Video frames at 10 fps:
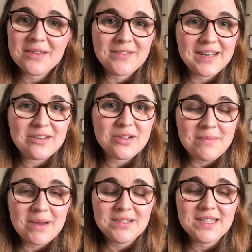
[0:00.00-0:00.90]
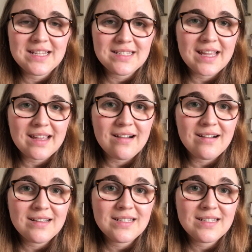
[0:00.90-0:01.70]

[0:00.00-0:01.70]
that have literally melted theirs in their car.